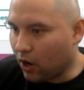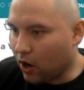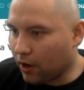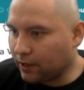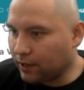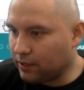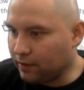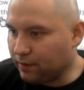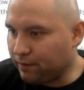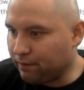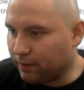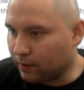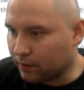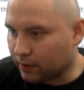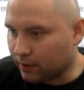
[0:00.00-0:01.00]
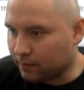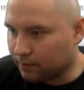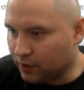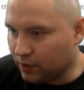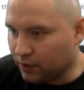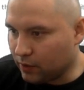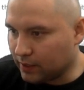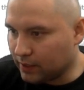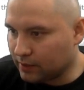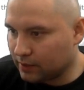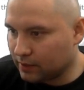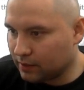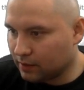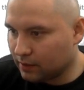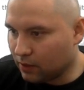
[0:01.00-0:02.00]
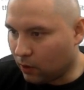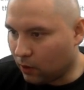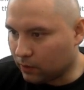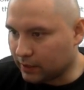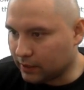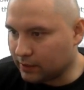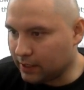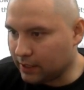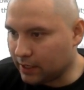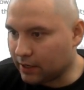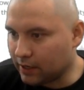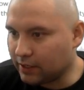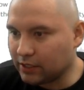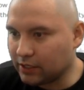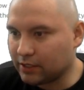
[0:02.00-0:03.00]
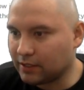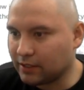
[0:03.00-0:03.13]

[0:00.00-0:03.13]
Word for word: hard to filter. Newest, oldest here. It just